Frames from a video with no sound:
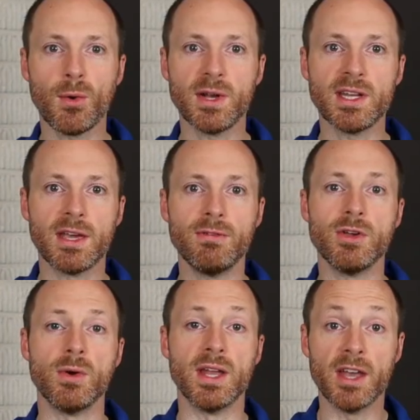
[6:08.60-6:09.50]
going to give
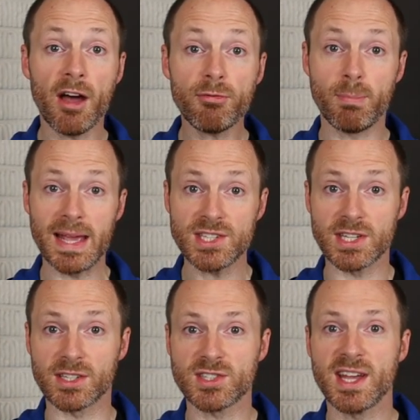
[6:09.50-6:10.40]
you enough
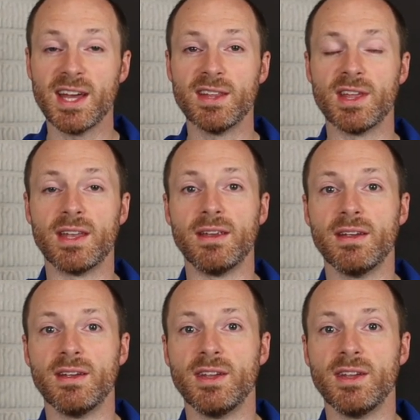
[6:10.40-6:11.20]
basics that